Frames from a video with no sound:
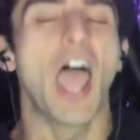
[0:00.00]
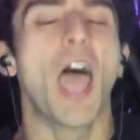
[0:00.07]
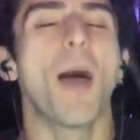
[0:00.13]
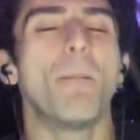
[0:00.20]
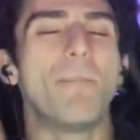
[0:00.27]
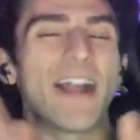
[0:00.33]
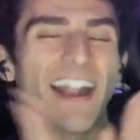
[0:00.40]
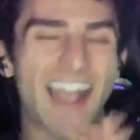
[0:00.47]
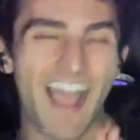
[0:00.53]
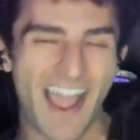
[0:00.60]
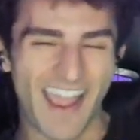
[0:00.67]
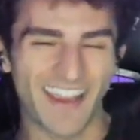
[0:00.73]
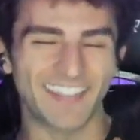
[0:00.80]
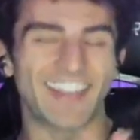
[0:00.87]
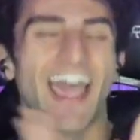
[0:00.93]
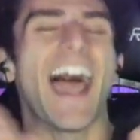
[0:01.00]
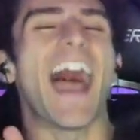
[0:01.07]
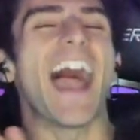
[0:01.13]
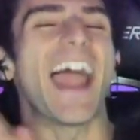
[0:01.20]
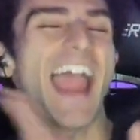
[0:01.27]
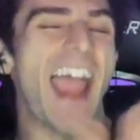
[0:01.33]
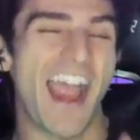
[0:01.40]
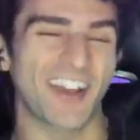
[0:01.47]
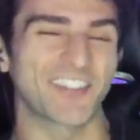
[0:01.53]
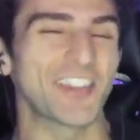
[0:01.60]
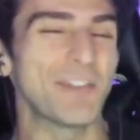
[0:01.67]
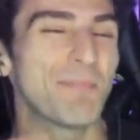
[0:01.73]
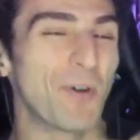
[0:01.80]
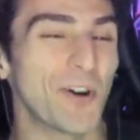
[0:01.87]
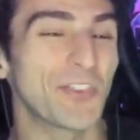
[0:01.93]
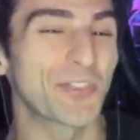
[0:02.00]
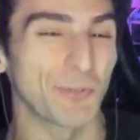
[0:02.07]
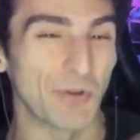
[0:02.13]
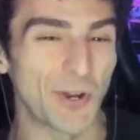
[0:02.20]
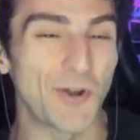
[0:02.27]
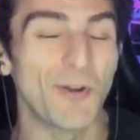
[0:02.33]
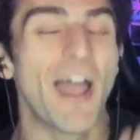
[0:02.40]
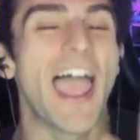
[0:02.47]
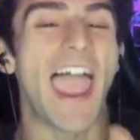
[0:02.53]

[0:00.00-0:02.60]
But guys, I actually pulled through